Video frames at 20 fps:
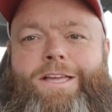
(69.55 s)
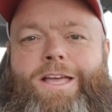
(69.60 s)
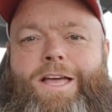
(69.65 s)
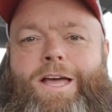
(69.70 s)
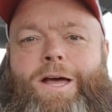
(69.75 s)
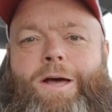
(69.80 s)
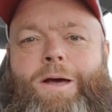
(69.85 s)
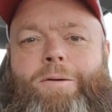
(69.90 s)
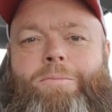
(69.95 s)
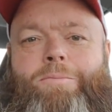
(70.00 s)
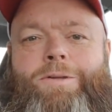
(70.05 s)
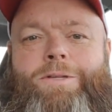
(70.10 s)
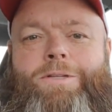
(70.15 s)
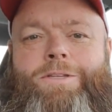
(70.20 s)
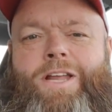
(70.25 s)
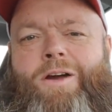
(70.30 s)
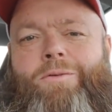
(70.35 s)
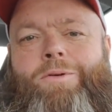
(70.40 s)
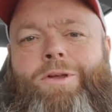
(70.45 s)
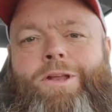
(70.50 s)

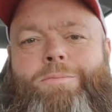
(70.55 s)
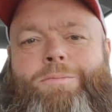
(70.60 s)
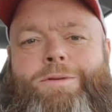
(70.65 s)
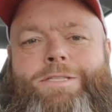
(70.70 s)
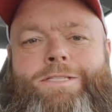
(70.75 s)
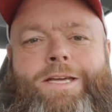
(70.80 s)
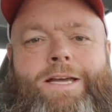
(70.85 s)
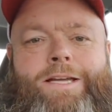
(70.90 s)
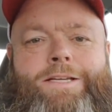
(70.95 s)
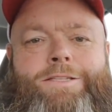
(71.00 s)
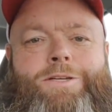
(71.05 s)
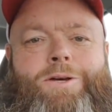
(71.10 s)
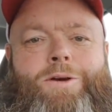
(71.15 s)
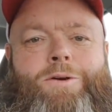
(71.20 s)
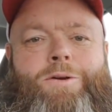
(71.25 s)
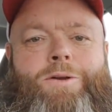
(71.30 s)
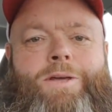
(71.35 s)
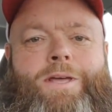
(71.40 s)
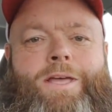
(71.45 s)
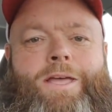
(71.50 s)
Not really a mistake.
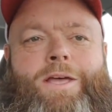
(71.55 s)
So